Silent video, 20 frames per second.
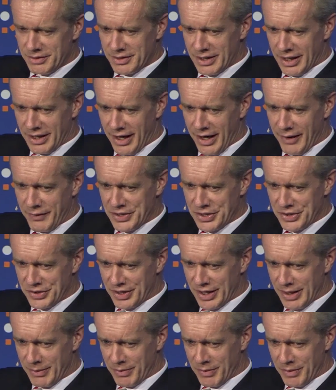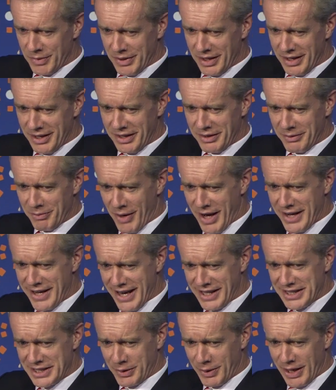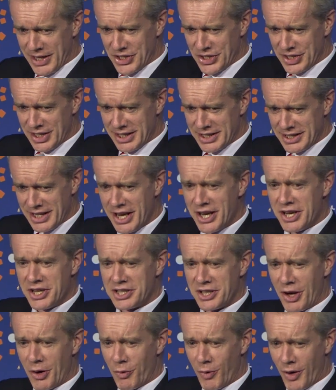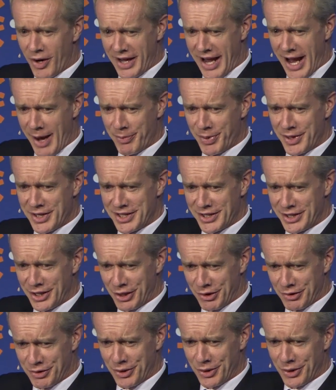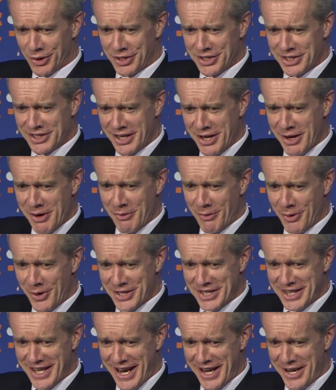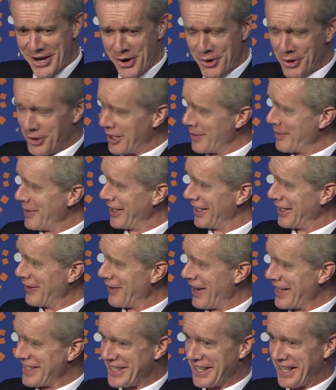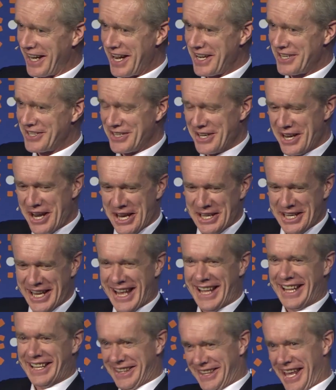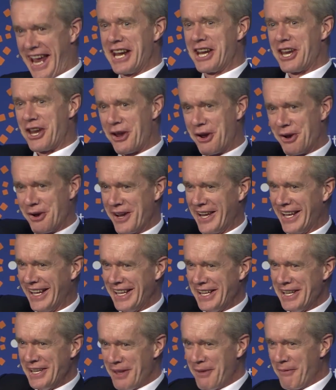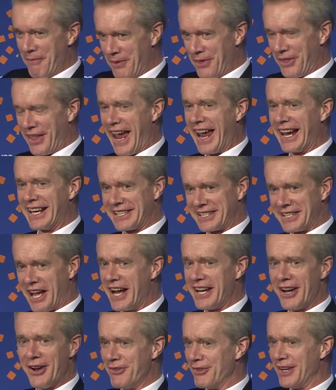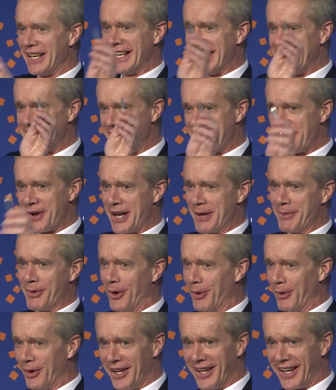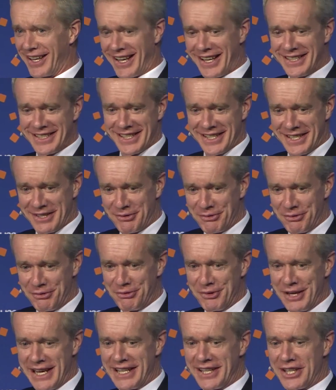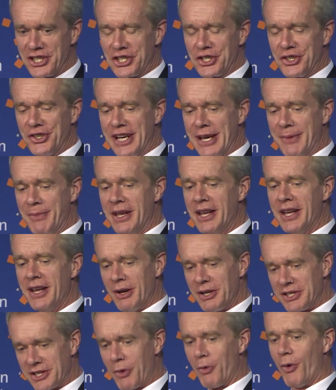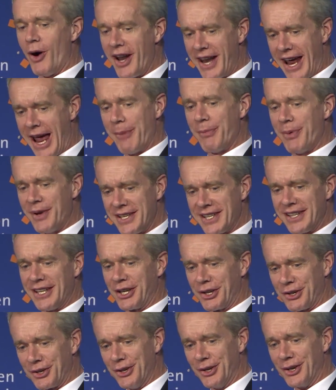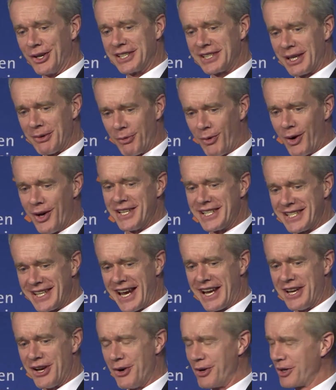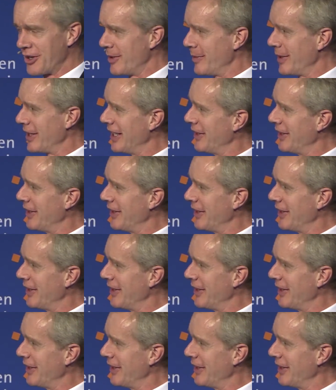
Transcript: the live stream, my next question is, so what happened to the crooks? Was there no criminal investigation? Yeah. Thank you. Thanks. I don't really need to do any more work. I just read the stream. So what happened to the crooks, and was there no criminal